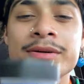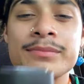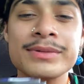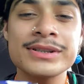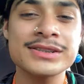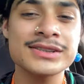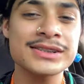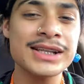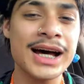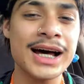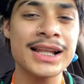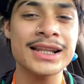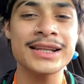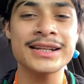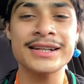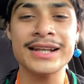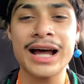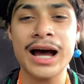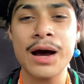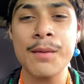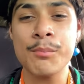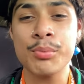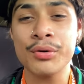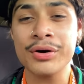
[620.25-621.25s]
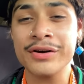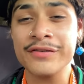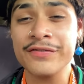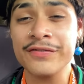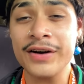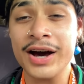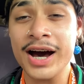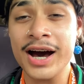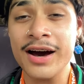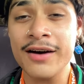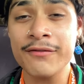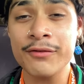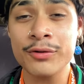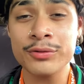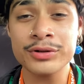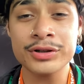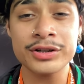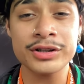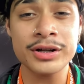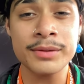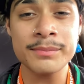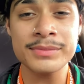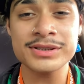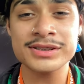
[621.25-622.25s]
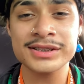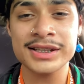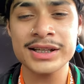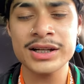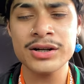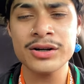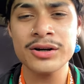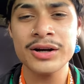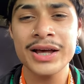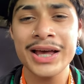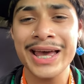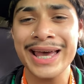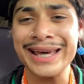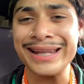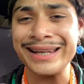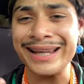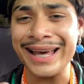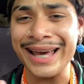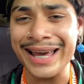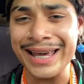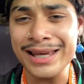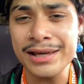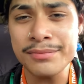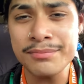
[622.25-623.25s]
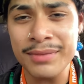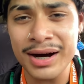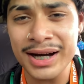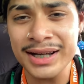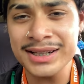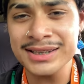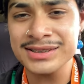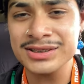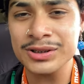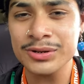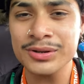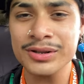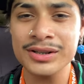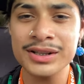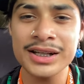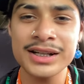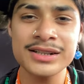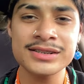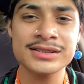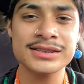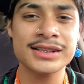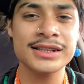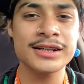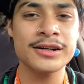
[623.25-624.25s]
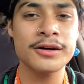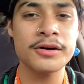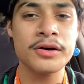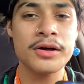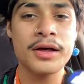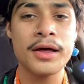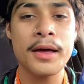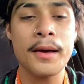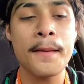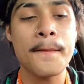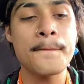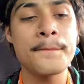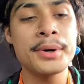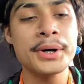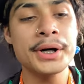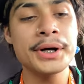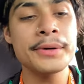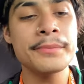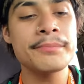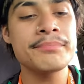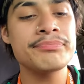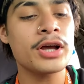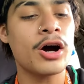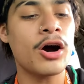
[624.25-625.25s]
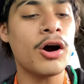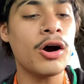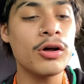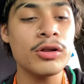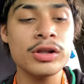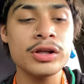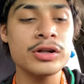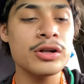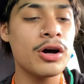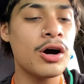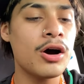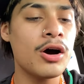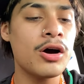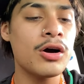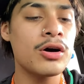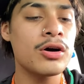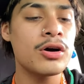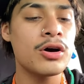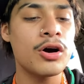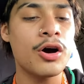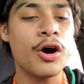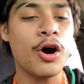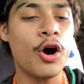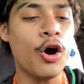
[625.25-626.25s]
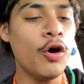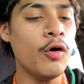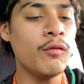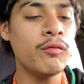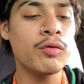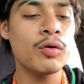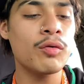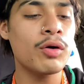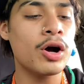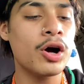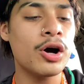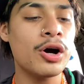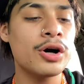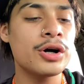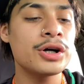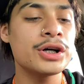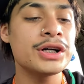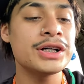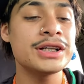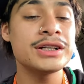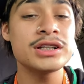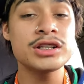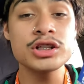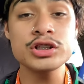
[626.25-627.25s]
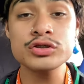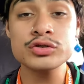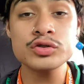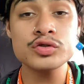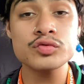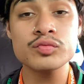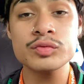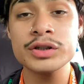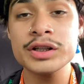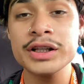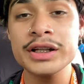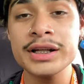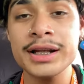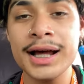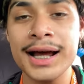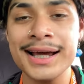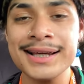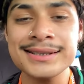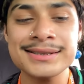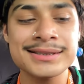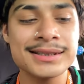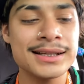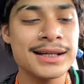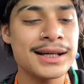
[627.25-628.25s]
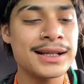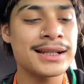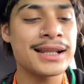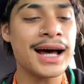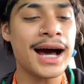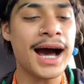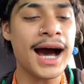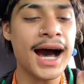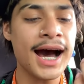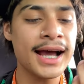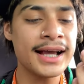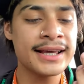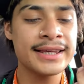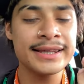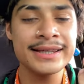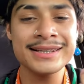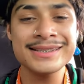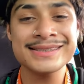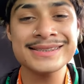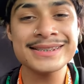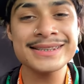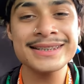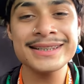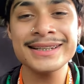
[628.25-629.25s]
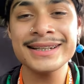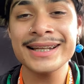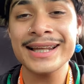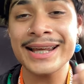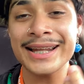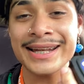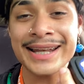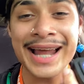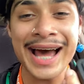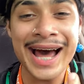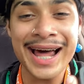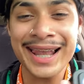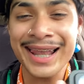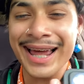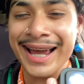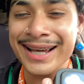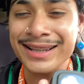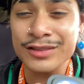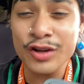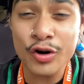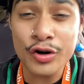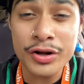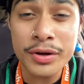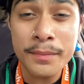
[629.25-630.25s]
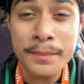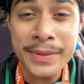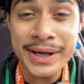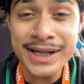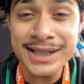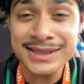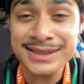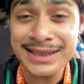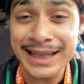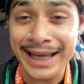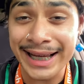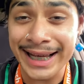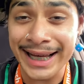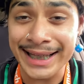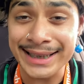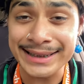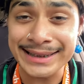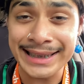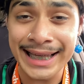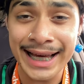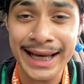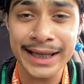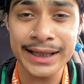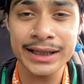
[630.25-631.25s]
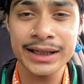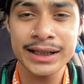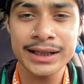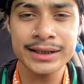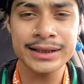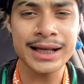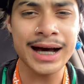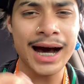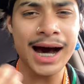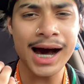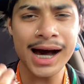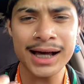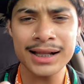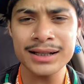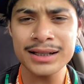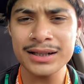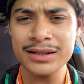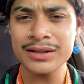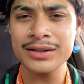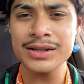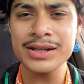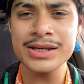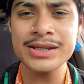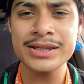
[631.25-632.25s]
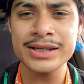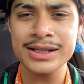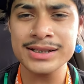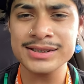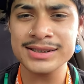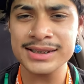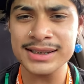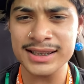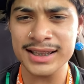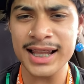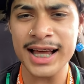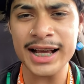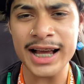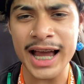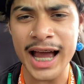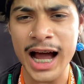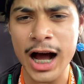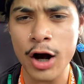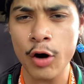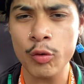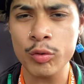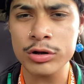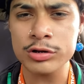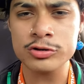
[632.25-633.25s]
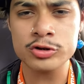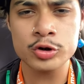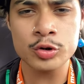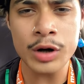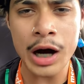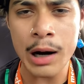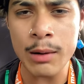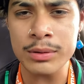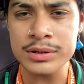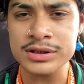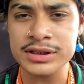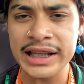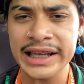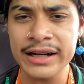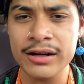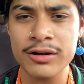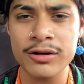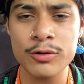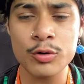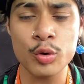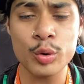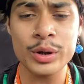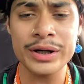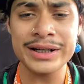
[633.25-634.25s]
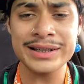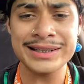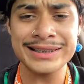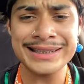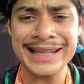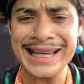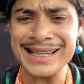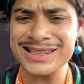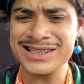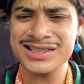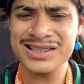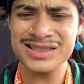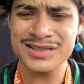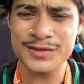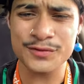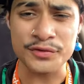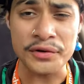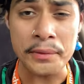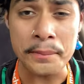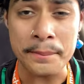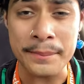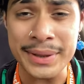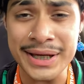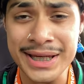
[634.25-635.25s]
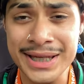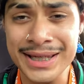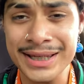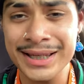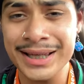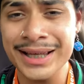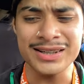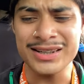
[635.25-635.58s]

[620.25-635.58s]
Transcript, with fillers: them a solid 9.5 on the number scale and an A minus on the letter scale. But all in all, overall, this was really nice. The high kicks in not like 30 minutes like I thought. The high literally kicks in like an hour or two hours later where that's just for me.